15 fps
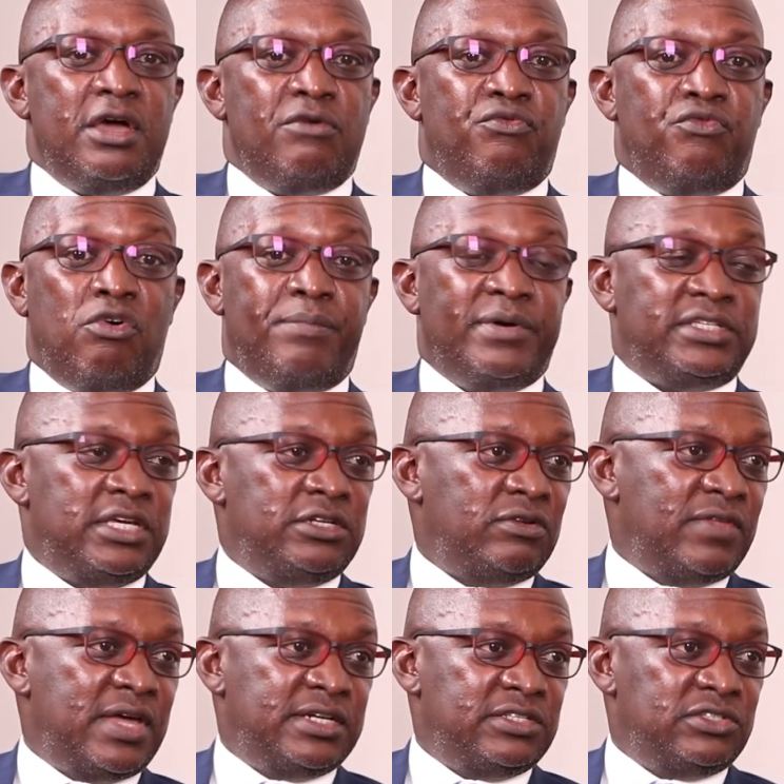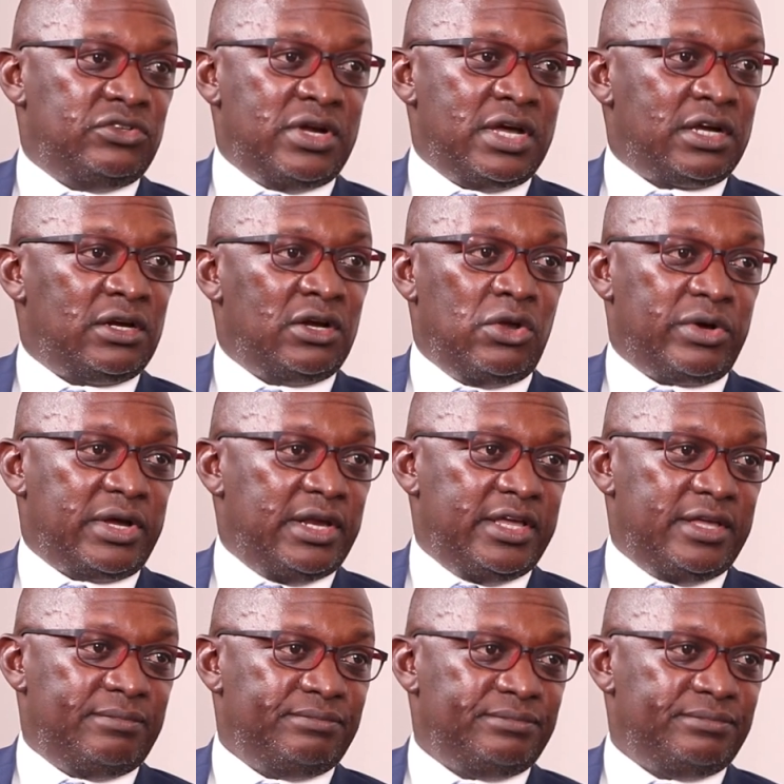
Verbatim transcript: 4% of that is drunk locally.